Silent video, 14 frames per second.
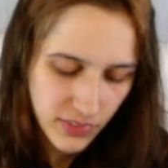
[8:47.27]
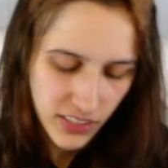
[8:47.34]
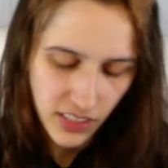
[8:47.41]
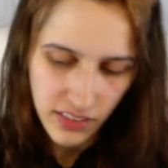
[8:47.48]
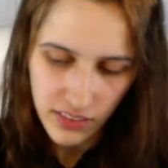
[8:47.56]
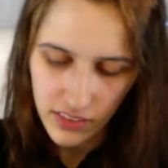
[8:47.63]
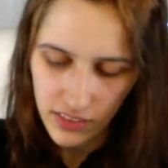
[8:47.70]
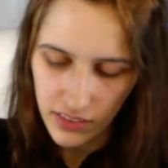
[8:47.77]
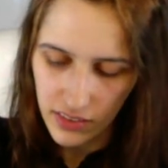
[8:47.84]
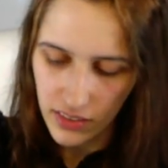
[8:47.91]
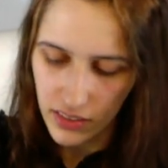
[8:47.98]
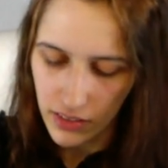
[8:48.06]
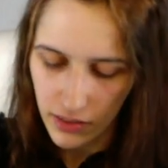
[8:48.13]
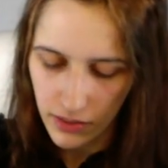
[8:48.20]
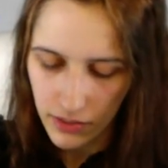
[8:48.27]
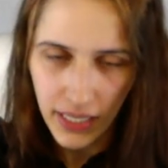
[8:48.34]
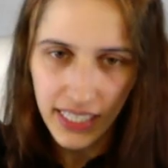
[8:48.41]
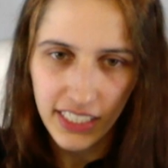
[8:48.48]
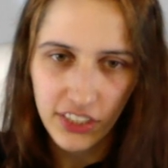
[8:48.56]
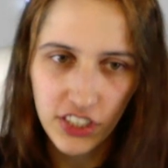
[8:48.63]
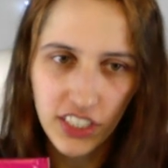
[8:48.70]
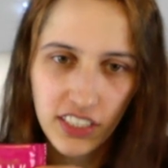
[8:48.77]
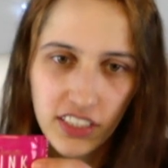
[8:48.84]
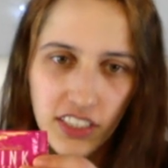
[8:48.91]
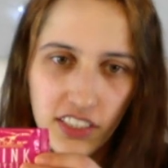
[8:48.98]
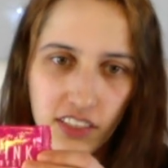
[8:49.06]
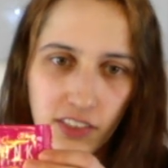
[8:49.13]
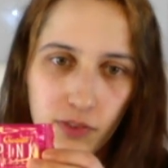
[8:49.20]
since the packaging
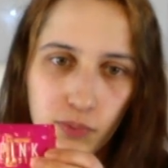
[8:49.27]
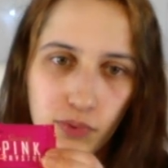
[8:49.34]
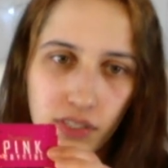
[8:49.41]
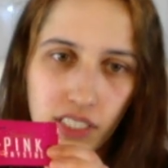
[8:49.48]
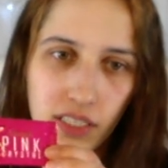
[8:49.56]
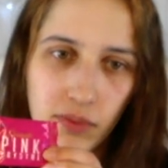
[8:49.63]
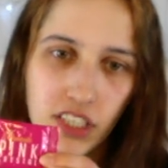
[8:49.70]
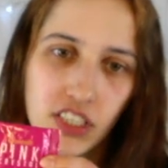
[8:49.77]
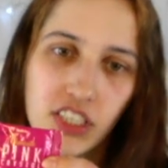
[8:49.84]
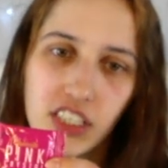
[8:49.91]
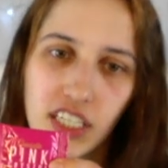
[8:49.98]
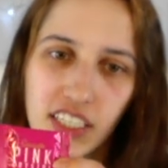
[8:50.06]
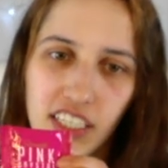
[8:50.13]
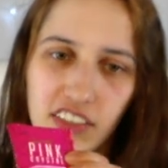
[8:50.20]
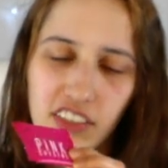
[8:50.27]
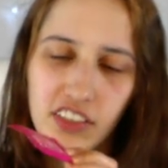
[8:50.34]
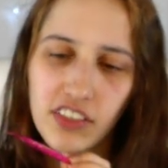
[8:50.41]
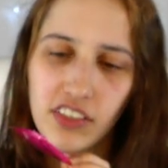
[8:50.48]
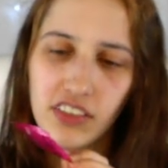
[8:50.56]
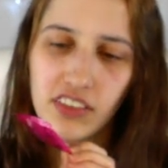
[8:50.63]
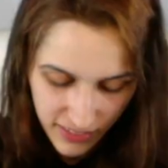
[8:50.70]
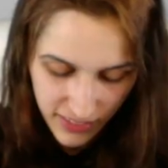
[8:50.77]
is pretty much identical.